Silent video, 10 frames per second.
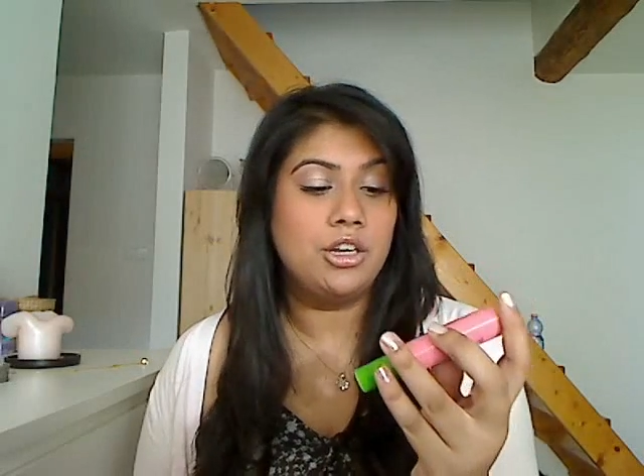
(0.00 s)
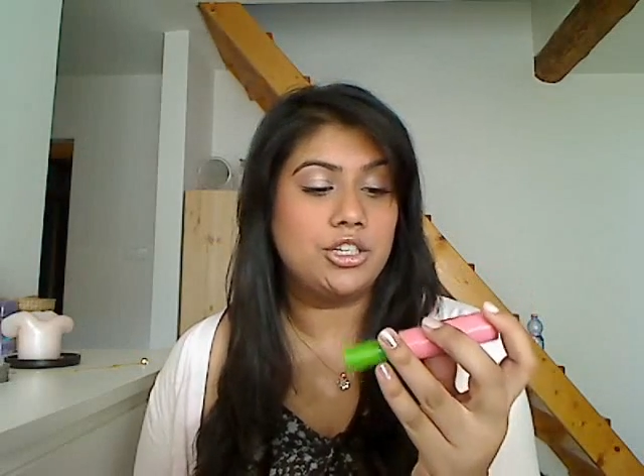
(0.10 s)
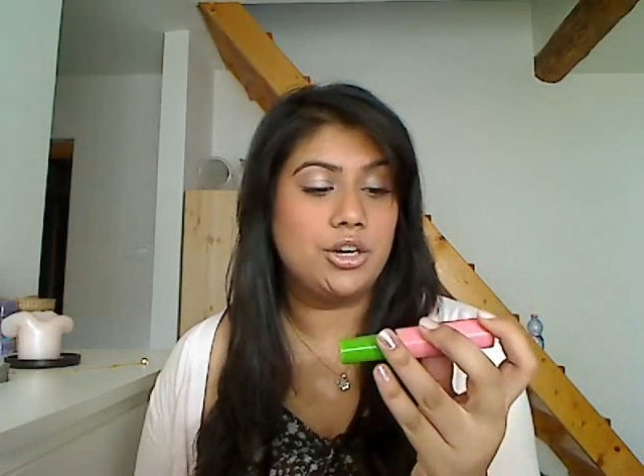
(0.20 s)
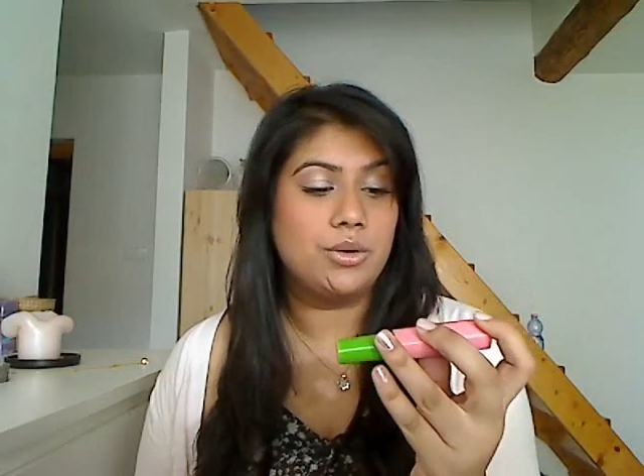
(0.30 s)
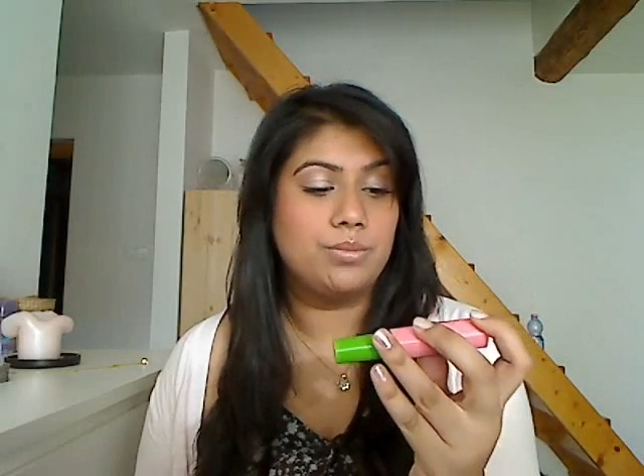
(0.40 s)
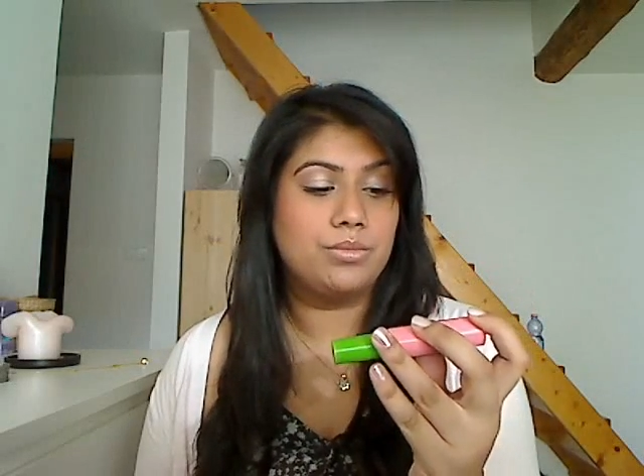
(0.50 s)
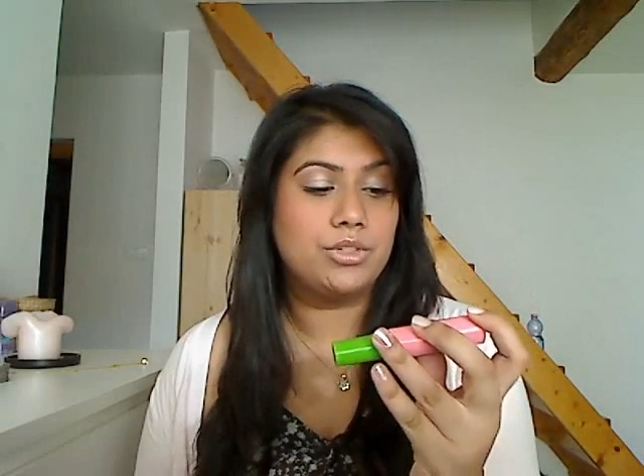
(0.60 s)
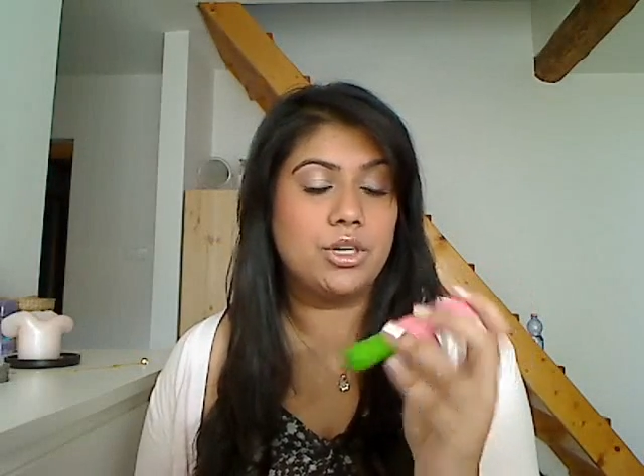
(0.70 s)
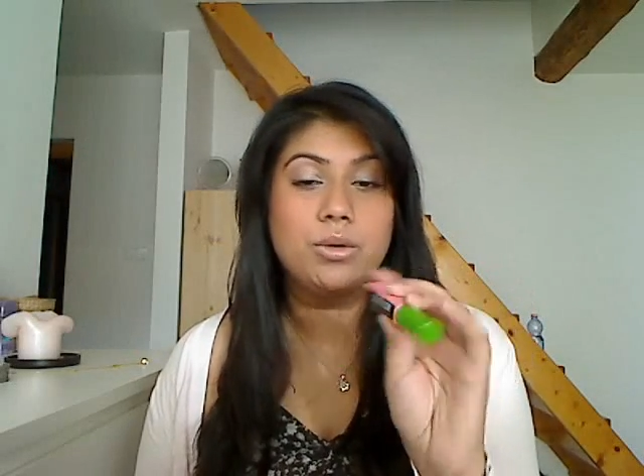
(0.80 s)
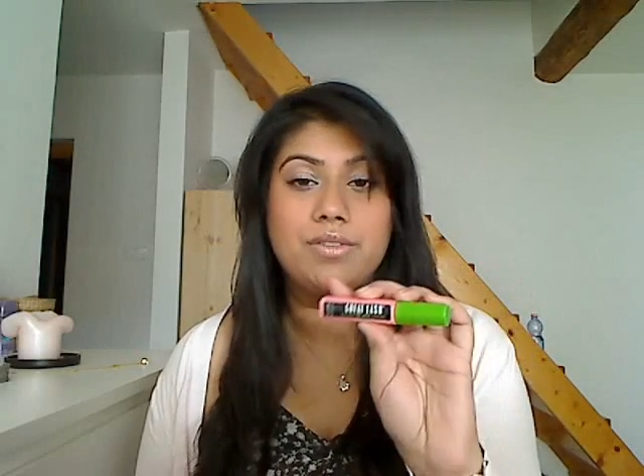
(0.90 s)
So
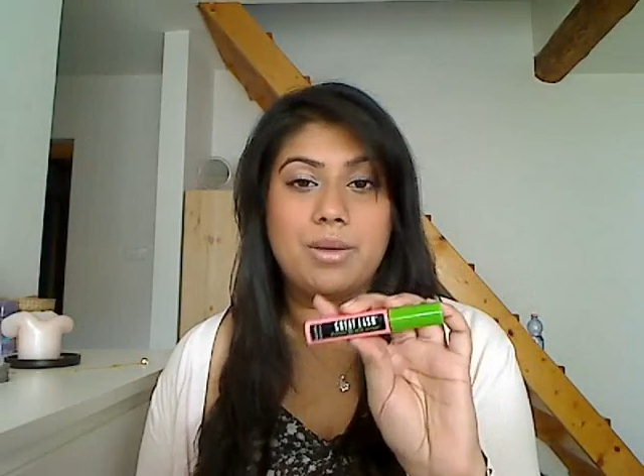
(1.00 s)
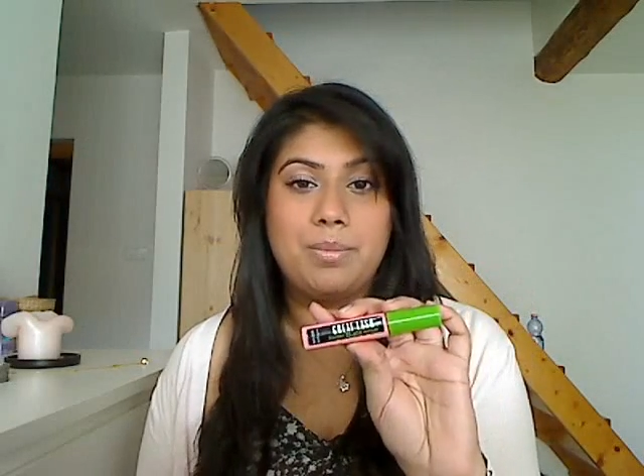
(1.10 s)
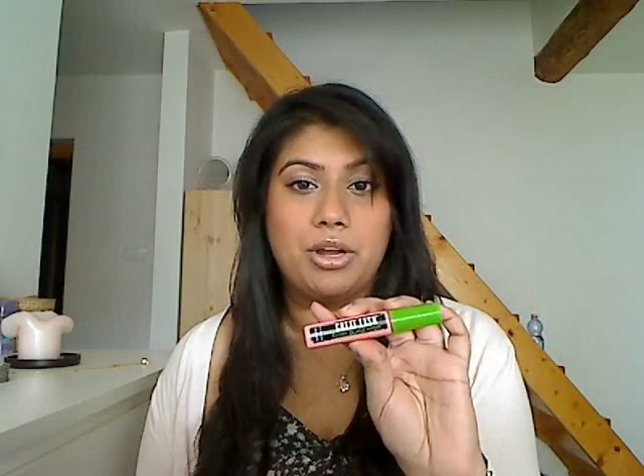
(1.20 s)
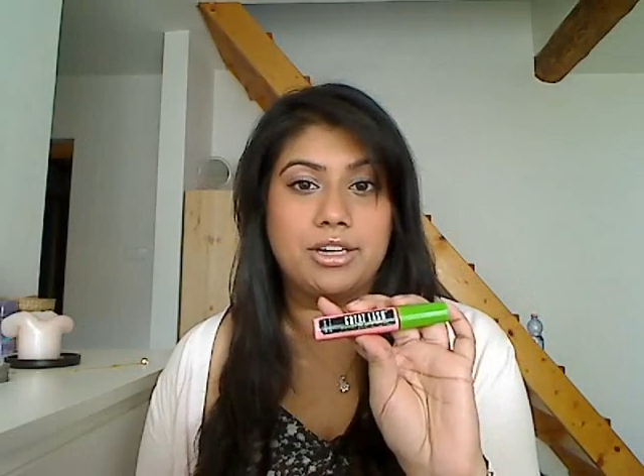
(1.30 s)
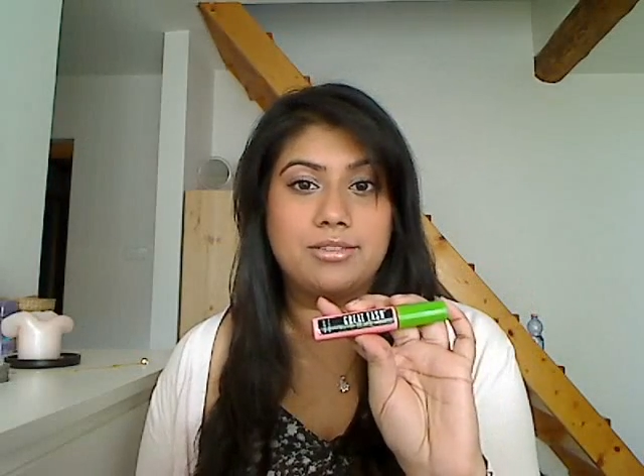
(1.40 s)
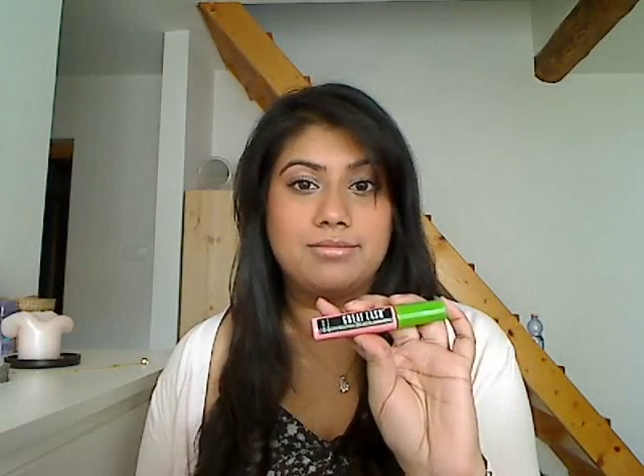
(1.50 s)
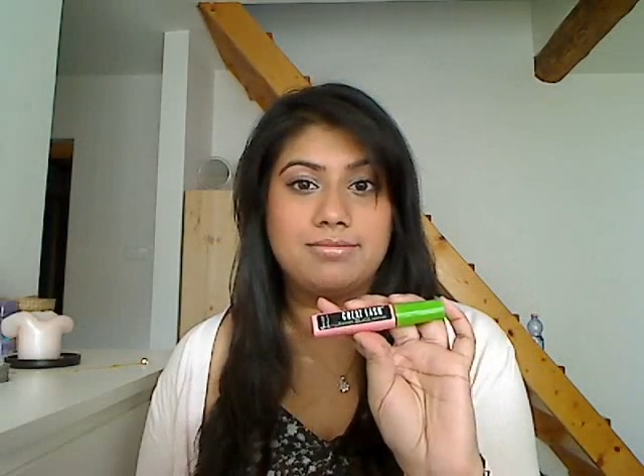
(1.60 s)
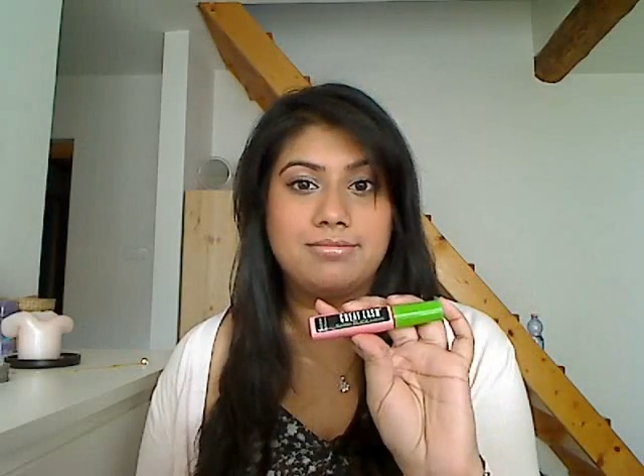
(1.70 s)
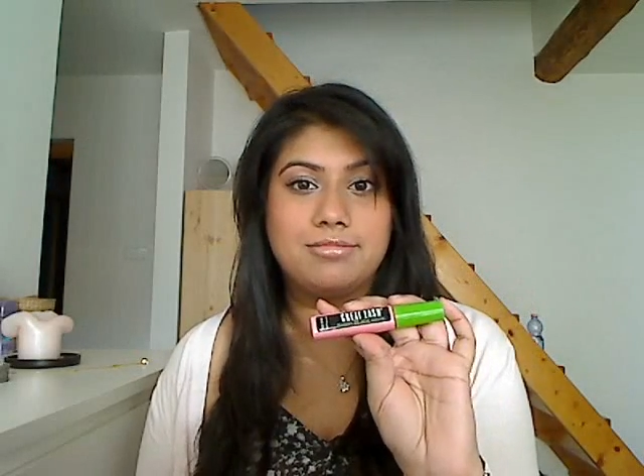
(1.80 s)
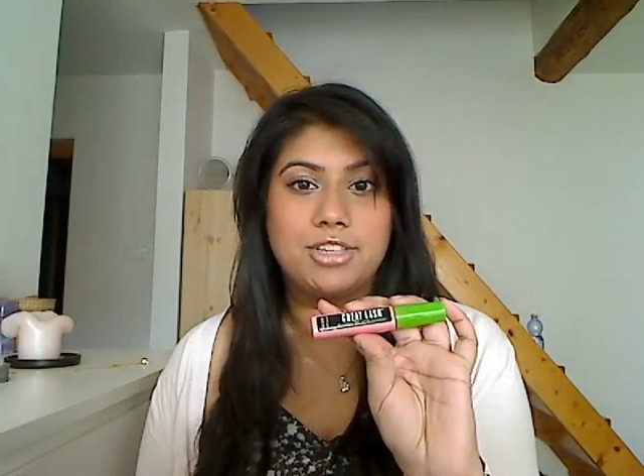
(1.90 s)
don't give up on it.
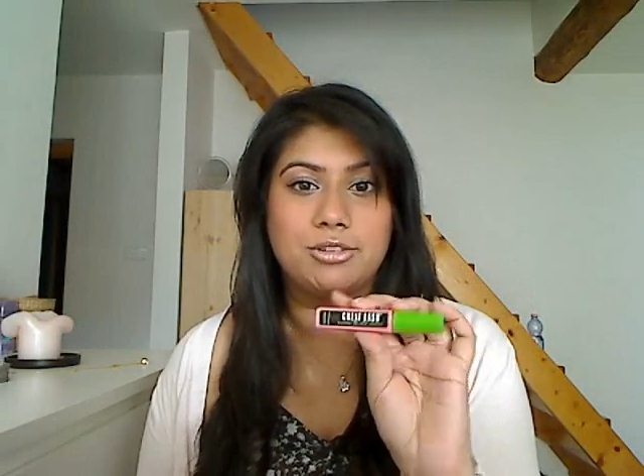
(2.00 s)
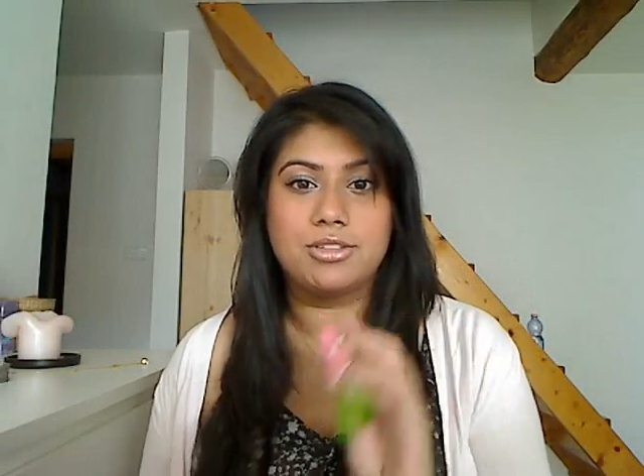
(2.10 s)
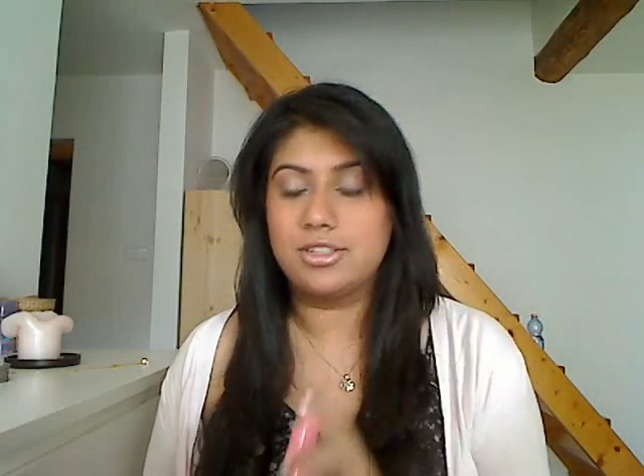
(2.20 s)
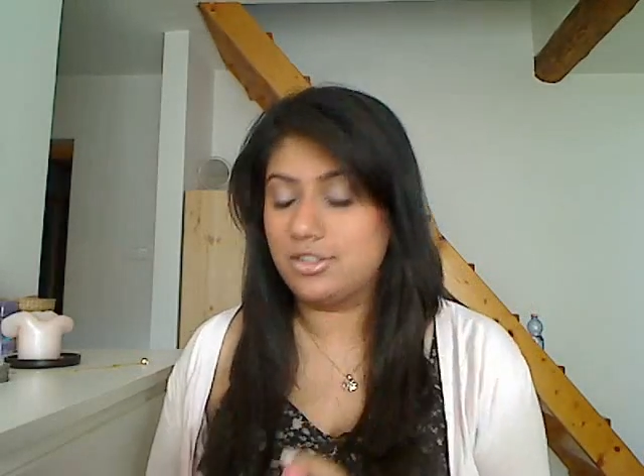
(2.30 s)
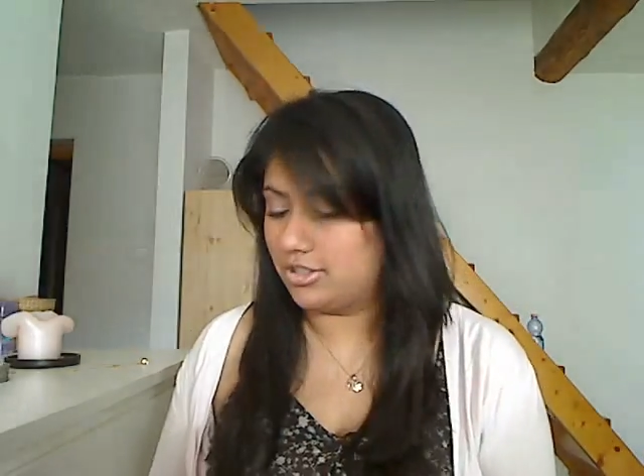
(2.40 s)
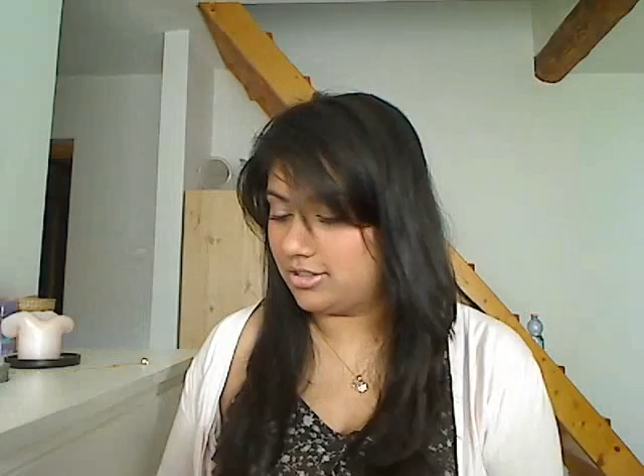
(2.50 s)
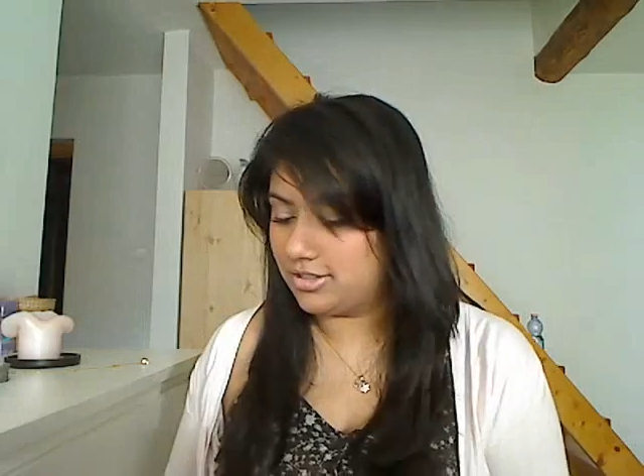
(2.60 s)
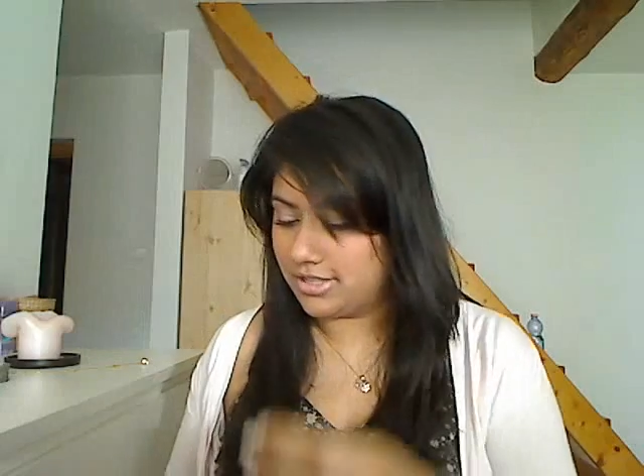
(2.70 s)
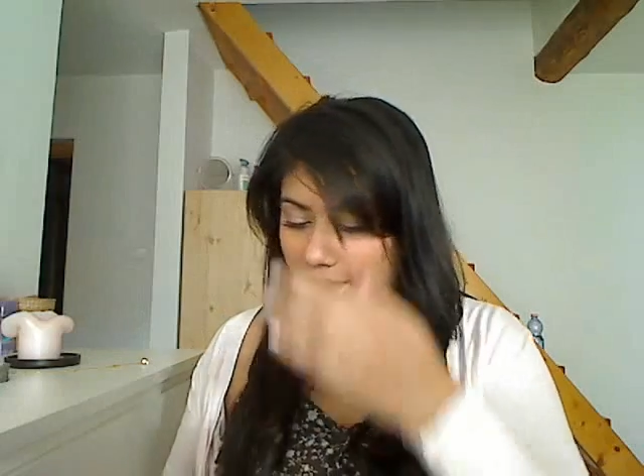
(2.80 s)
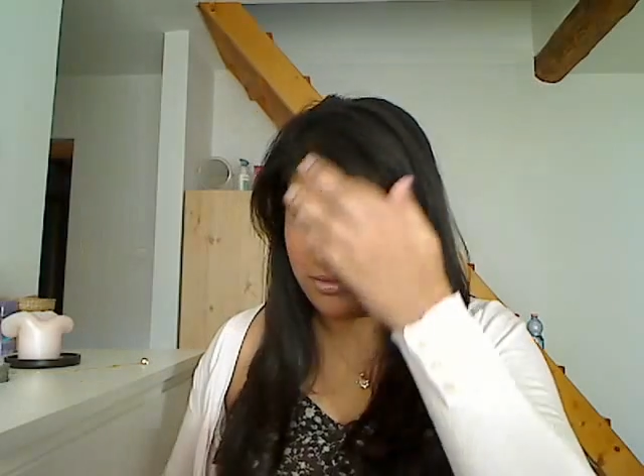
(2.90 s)
Don't.
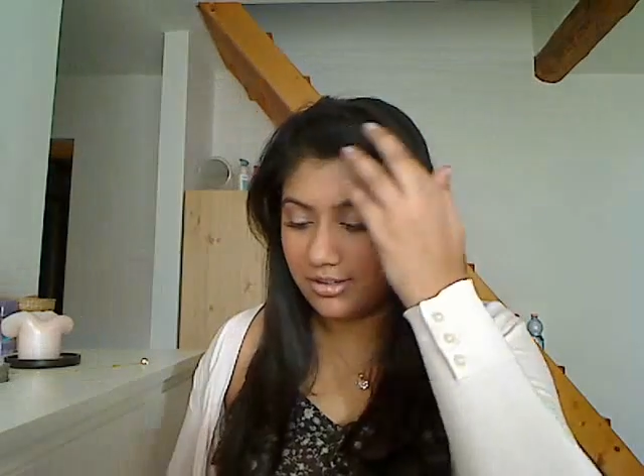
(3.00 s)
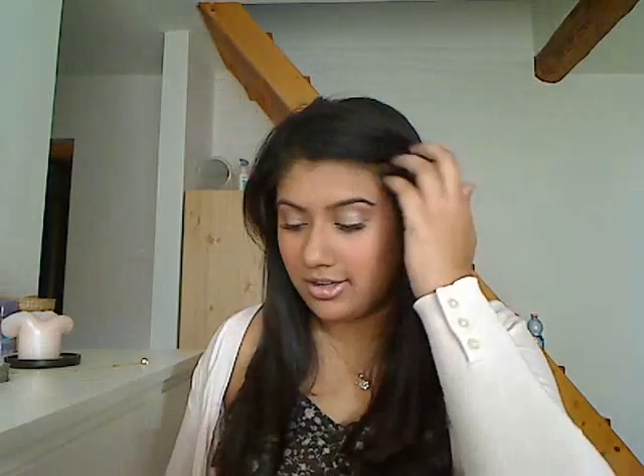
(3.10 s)
Just, yeah.